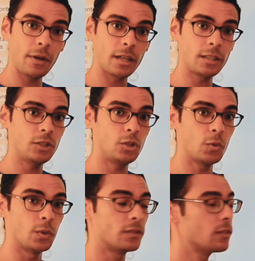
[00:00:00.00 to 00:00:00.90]
can I
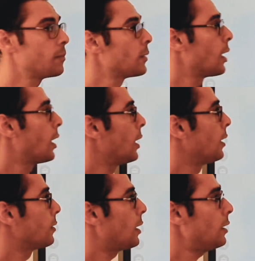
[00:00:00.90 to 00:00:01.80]
do it?
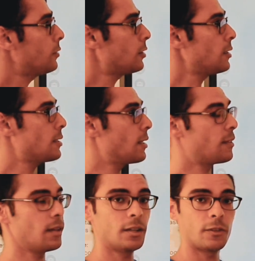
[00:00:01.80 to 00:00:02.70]
The letters
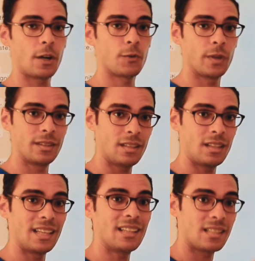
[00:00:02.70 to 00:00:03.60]
there are written
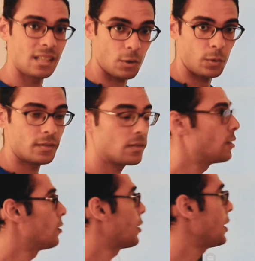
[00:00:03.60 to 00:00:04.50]
in a sequence.
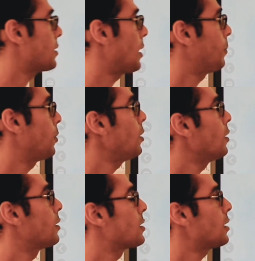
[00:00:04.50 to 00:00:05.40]
For example, the